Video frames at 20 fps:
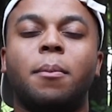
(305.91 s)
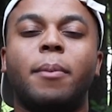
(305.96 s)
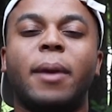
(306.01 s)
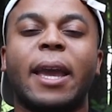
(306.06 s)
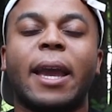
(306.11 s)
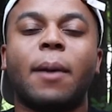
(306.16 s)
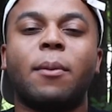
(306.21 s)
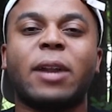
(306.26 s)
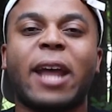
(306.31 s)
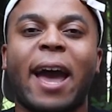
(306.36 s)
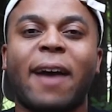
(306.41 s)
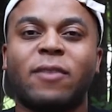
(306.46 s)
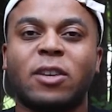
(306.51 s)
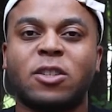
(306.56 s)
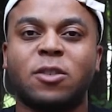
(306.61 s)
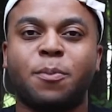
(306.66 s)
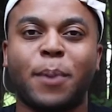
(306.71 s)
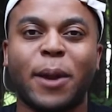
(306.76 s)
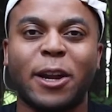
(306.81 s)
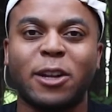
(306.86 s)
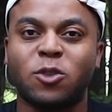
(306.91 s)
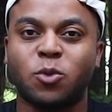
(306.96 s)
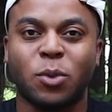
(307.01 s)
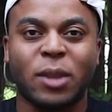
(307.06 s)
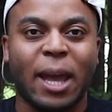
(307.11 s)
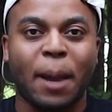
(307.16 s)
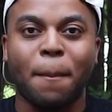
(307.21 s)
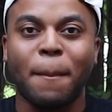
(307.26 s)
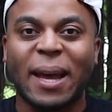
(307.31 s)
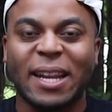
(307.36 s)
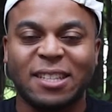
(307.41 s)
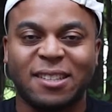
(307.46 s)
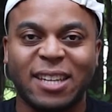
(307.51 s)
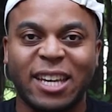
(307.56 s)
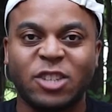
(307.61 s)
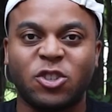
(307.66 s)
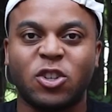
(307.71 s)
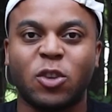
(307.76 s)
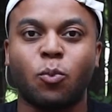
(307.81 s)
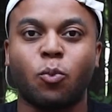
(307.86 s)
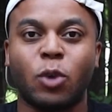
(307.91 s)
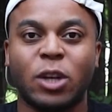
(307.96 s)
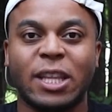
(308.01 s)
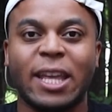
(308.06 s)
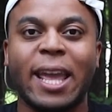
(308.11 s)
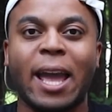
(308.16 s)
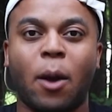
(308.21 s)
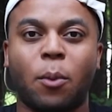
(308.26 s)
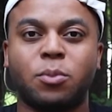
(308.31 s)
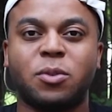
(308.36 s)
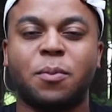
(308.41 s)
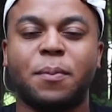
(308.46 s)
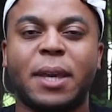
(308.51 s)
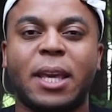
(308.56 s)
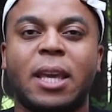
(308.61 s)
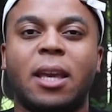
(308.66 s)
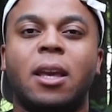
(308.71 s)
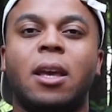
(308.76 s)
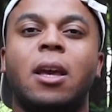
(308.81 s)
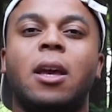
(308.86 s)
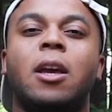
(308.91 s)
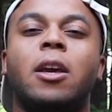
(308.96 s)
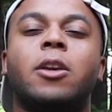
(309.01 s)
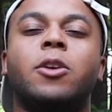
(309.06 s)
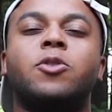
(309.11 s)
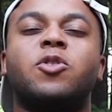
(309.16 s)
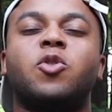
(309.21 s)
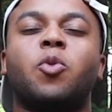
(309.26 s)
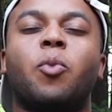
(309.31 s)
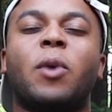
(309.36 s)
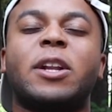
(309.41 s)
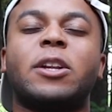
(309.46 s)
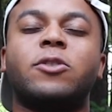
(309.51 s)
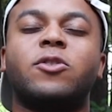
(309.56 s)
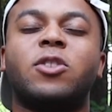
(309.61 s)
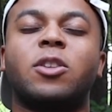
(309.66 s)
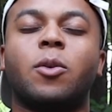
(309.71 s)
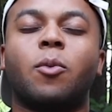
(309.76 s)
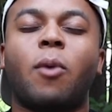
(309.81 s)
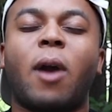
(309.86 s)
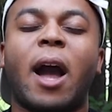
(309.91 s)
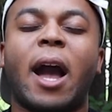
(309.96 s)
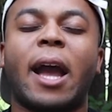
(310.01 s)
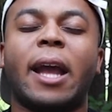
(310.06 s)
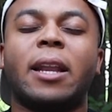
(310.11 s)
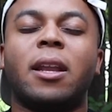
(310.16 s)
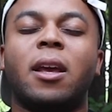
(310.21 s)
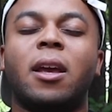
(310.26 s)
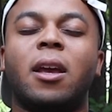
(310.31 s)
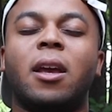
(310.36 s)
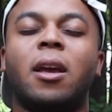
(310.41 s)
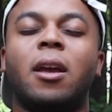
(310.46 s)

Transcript: Being able to have experience with like meditation really helped me. You surrender to the ride